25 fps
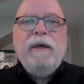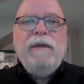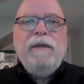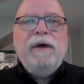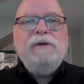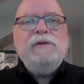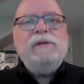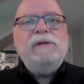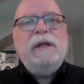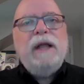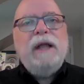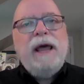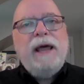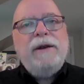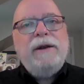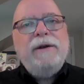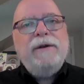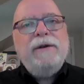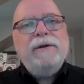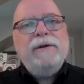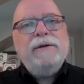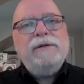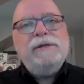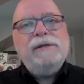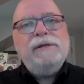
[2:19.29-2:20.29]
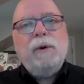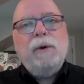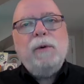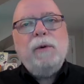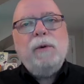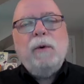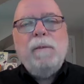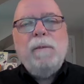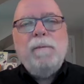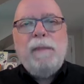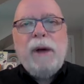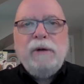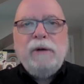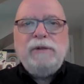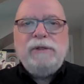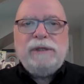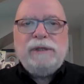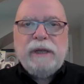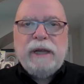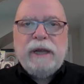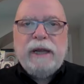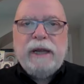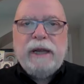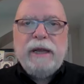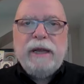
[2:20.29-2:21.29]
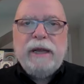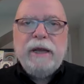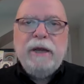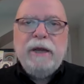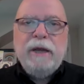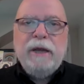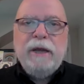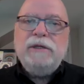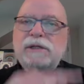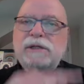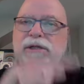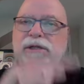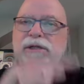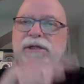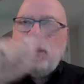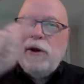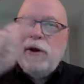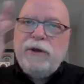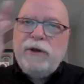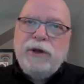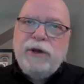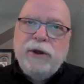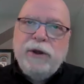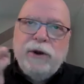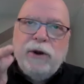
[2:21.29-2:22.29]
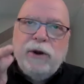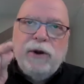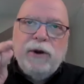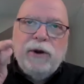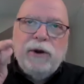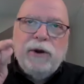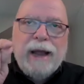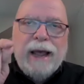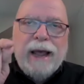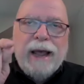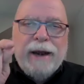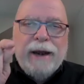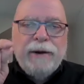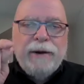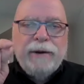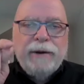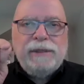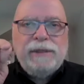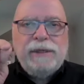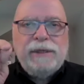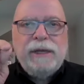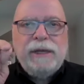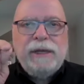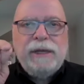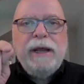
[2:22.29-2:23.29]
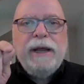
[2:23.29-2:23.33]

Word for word: Those letters were mostly circular letters.